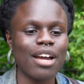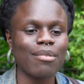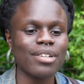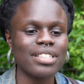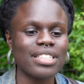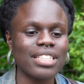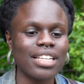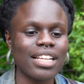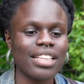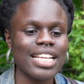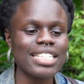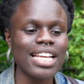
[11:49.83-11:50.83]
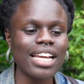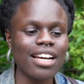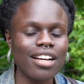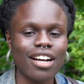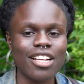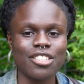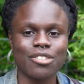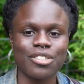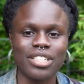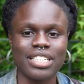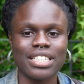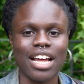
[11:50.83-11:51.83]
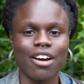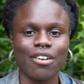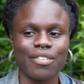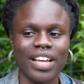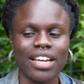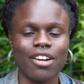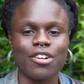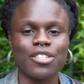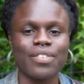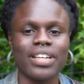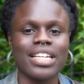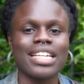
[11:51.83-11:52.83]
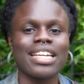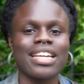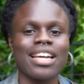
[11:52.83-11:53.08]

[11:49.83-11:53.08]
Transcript: I want to. There's like a castle just out of like Oxford.